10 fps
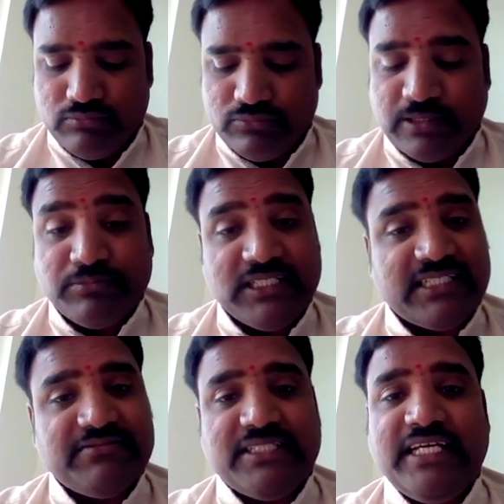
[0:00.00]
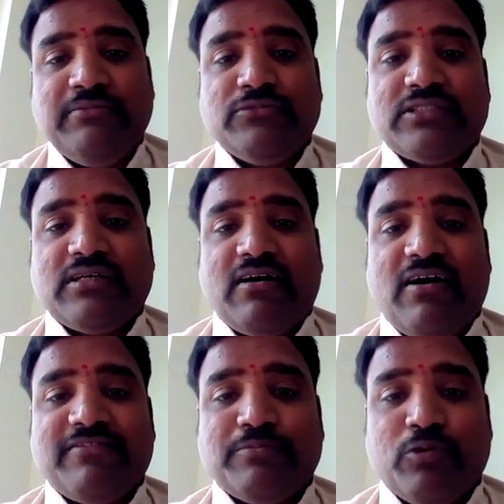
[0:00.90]
subjective themes
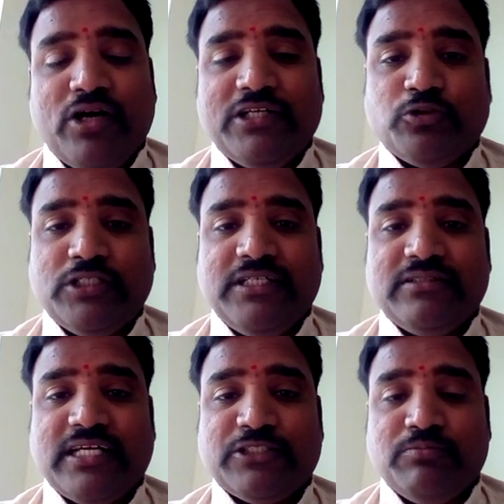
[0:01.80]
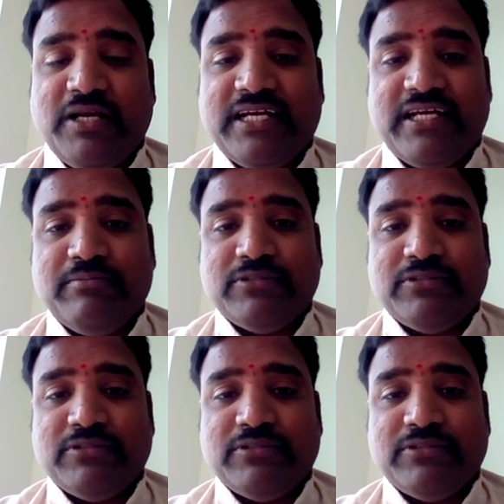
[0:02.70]
of poetry that makes